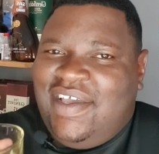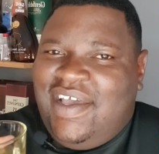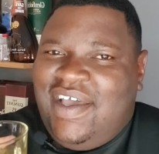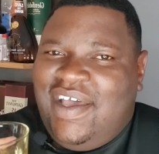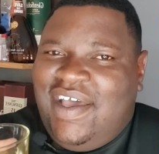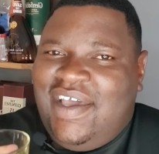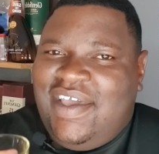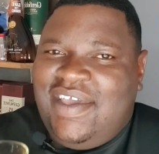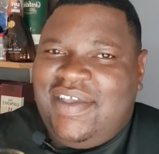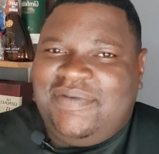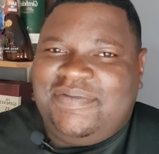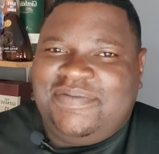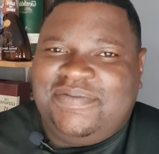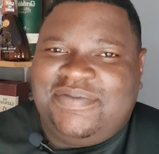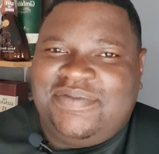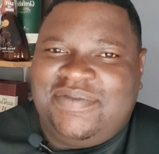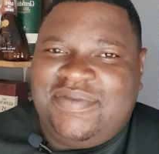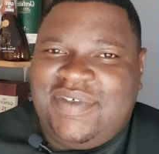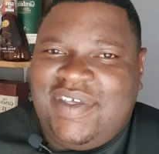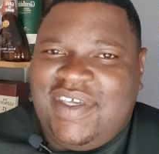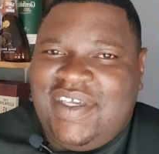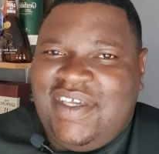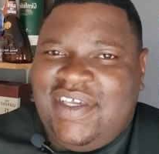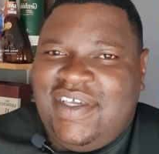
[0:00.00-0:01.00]
Hi,
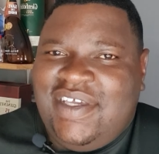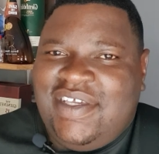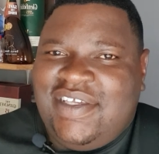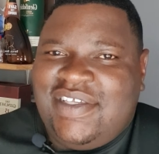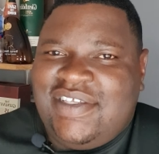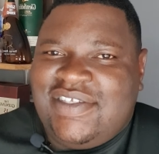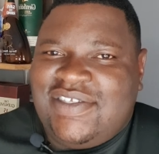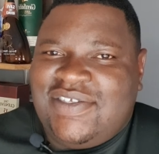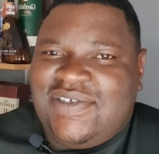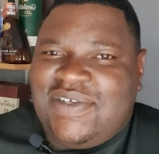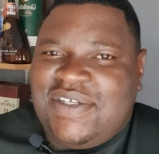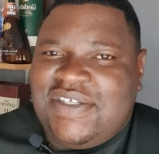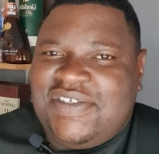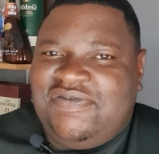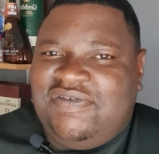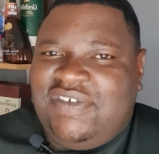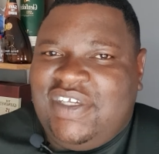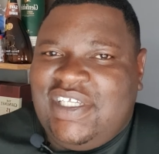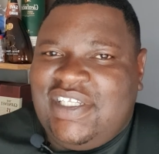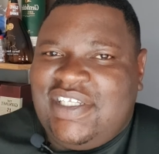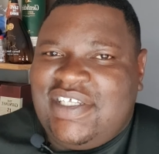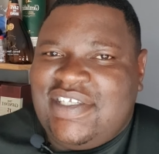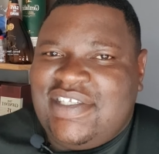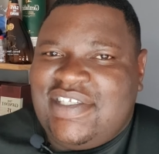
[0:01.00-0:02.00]
it's Chris
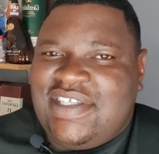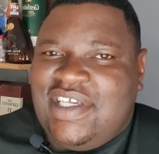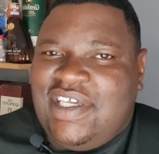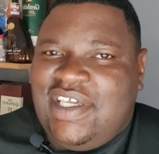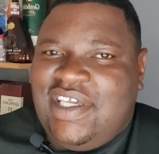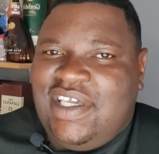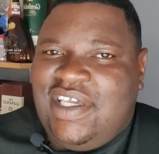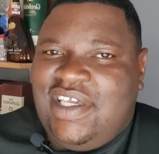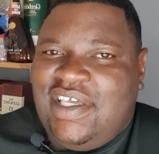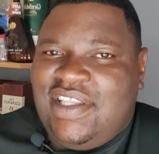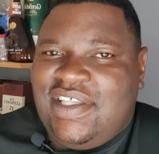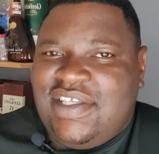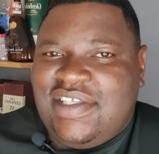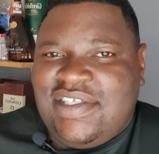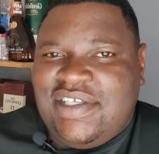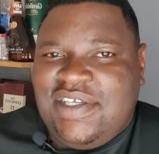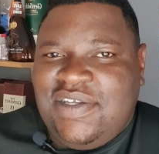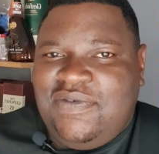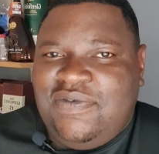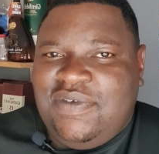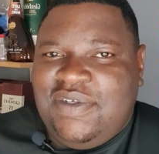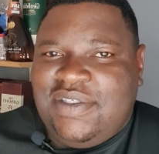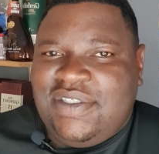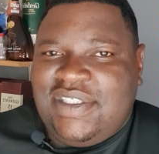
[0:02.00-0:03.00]
Victus, aka the
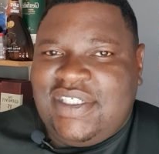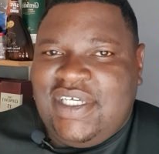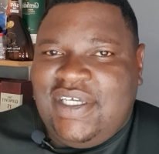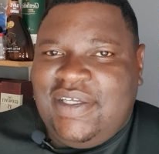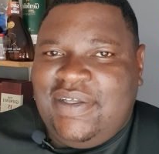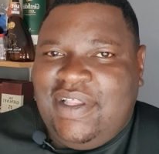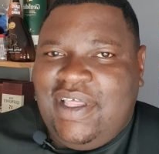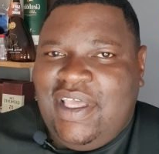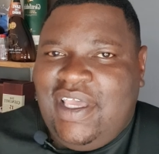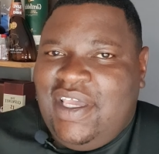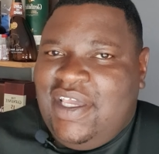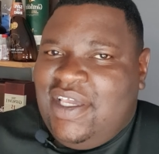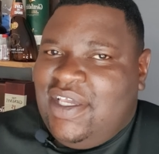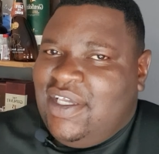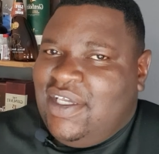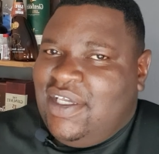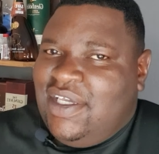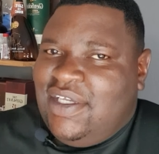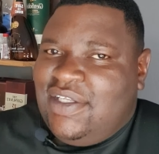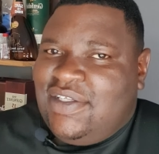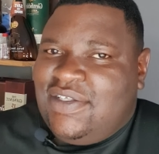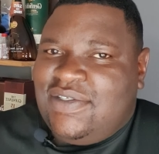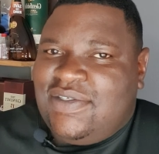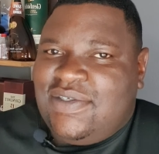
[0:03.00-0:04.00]
Z Realtor,
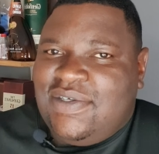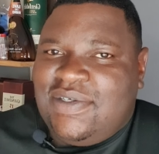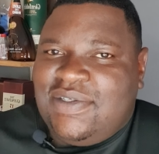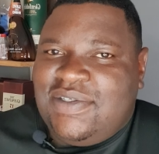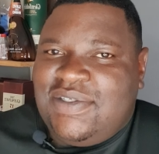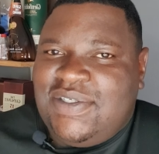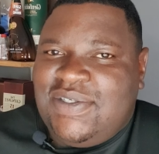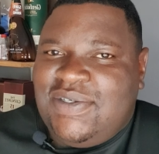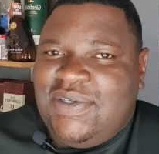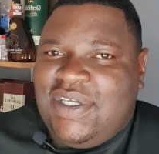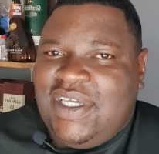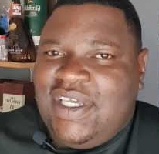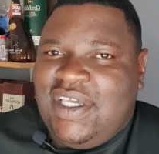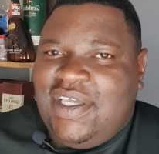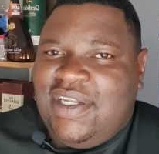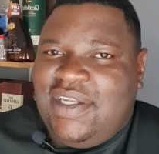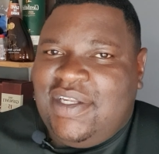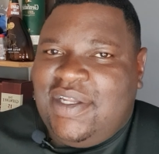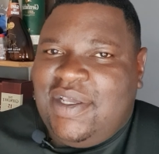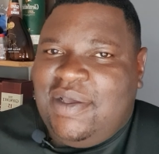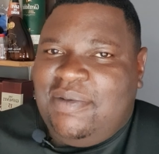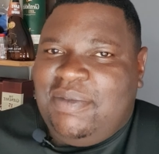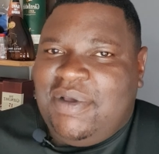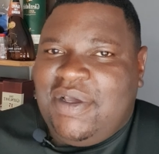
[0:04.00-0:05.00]
here to talk to you
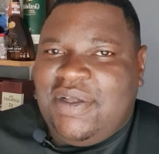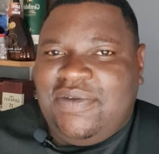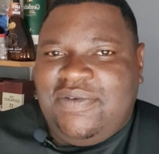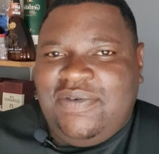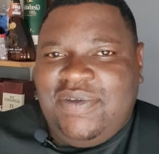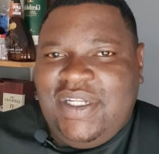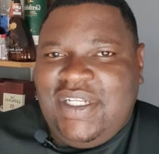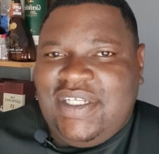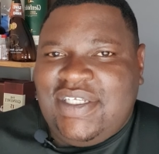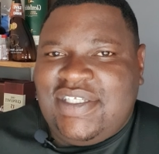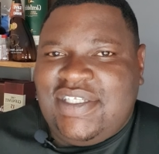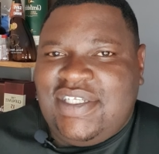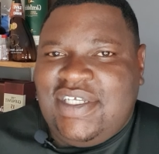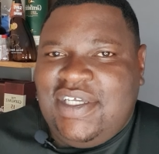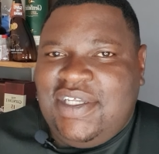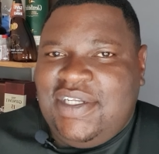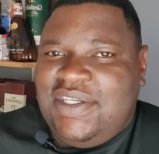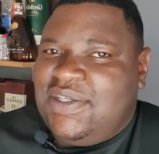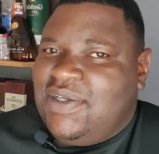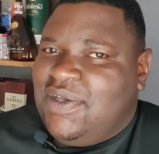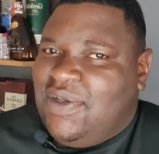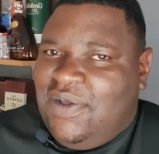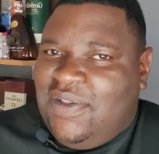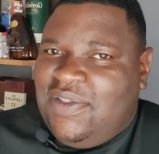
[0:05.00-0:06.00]
again about real
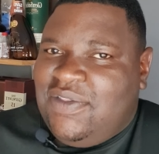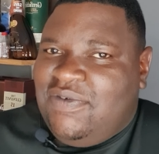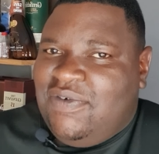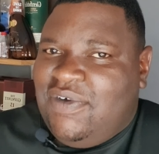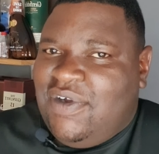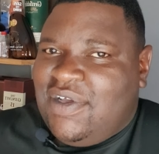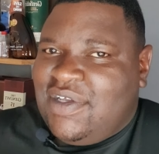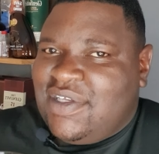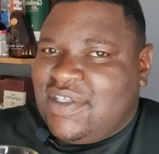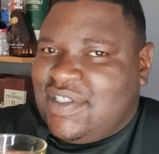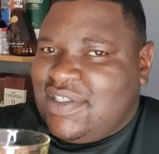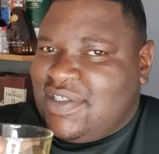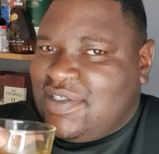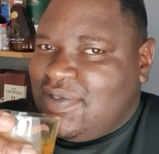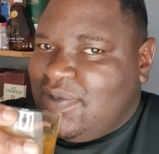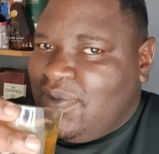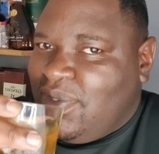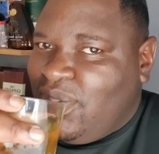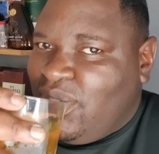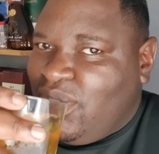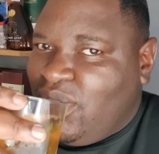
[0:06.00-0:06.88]
estate on the rocks.